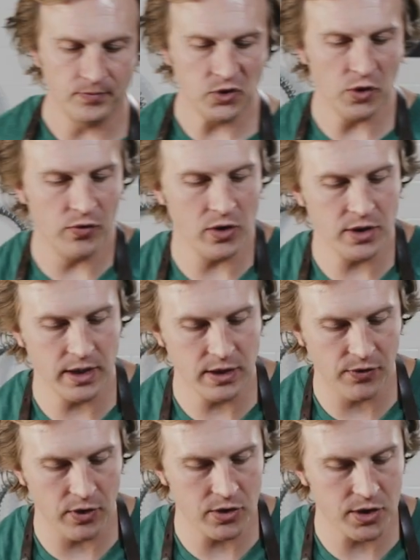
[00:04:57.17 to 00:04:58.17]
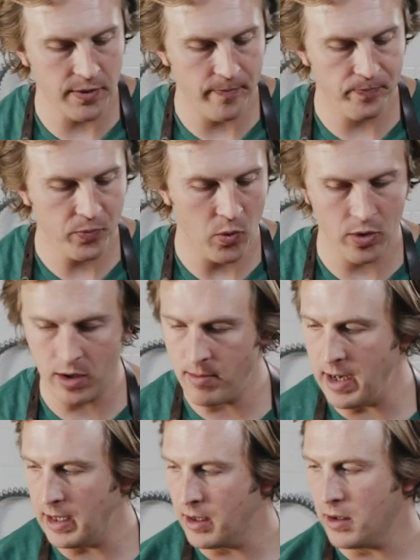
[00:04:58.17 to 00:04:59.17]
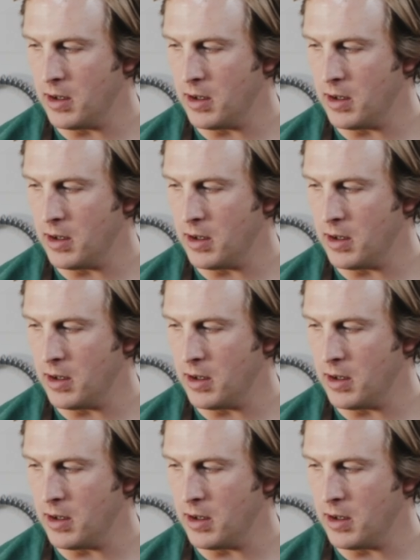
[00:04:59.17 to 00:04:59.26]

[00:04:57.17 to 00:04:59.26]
So first things first, we're gonna make